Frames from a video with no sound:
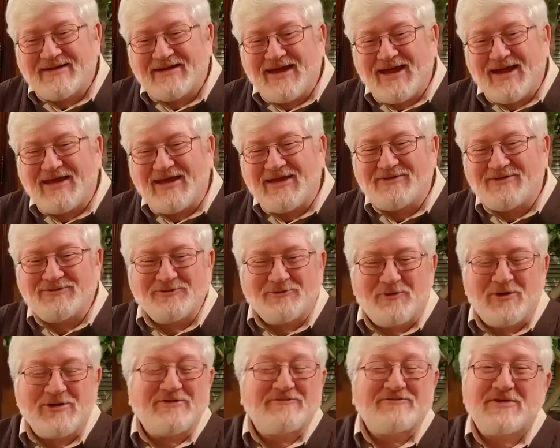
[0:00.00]
And
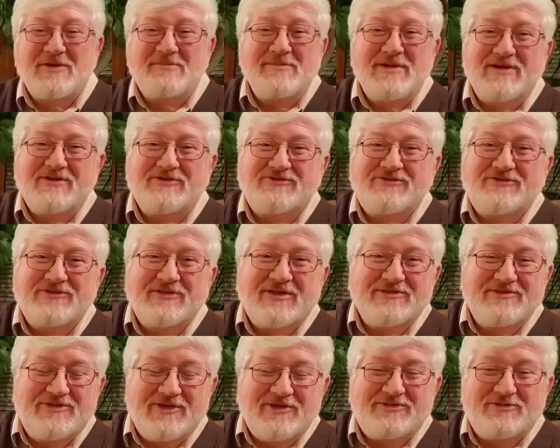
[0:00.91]
one of them is
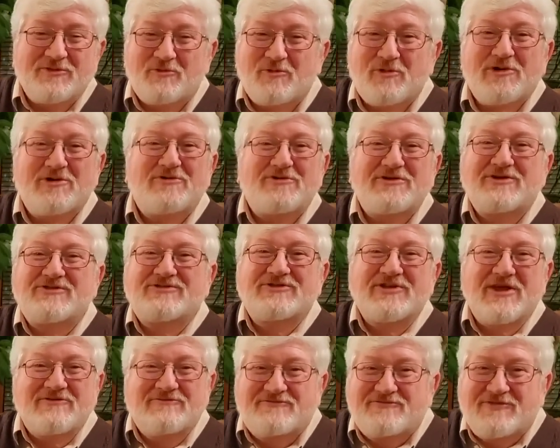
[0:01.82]
that the world is
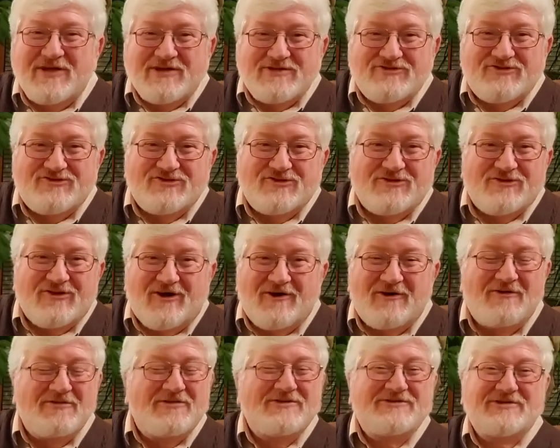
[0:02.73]
an adventure
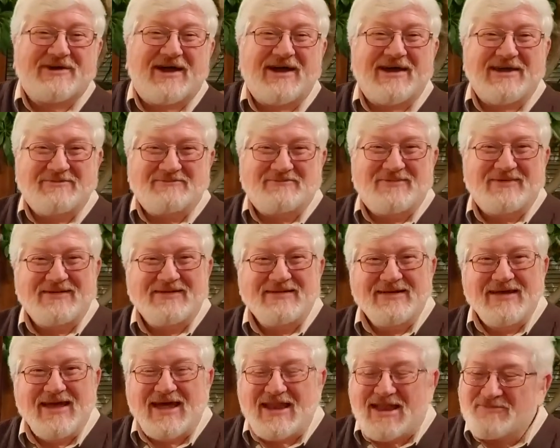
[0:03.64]
all the time.
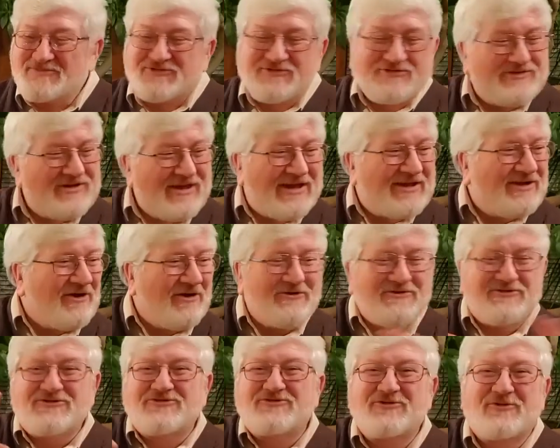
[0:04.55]
And I'm seeing
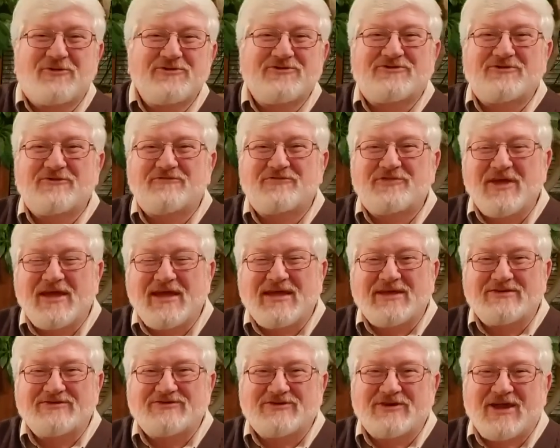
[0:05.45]
all sorts of
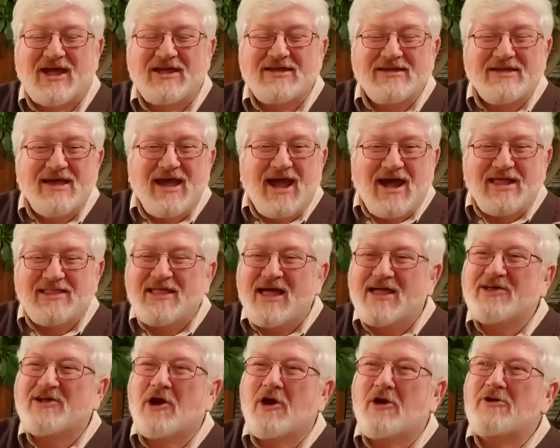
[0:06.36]
things. And I
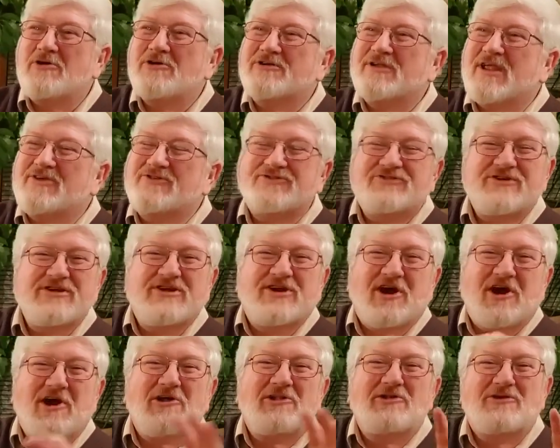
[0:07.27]
like art and I see
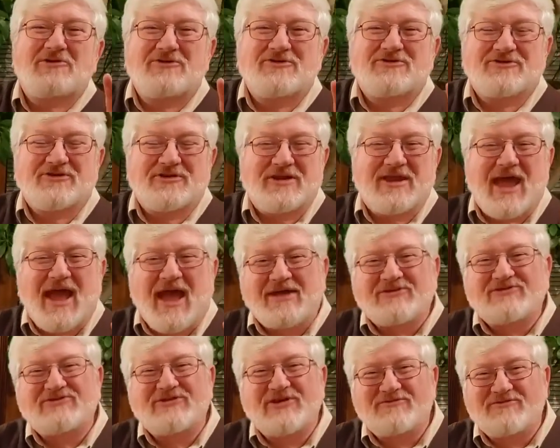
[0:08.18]
colors and
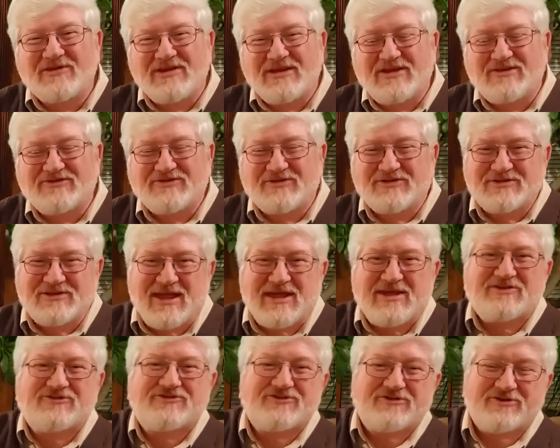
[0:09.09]
activities and
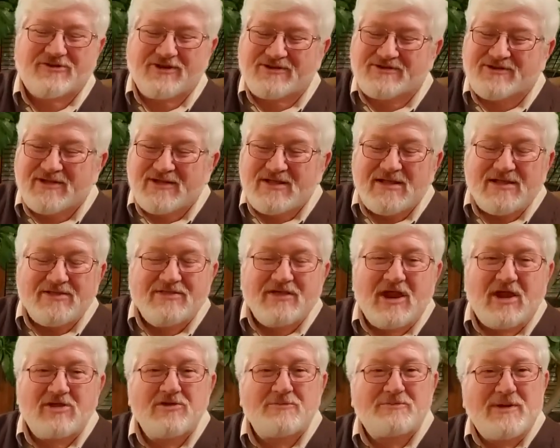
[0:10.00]
nature and
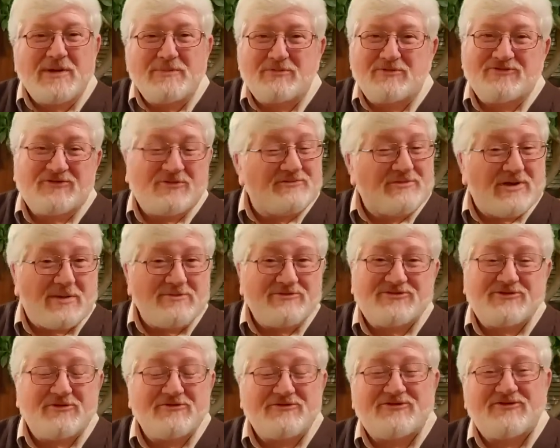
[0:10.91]
that other people
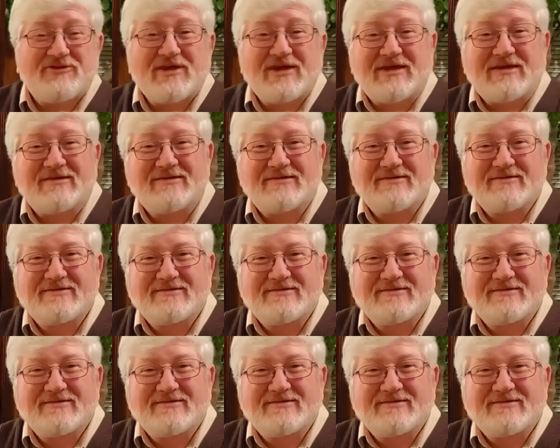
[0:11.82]
sometimes don't see.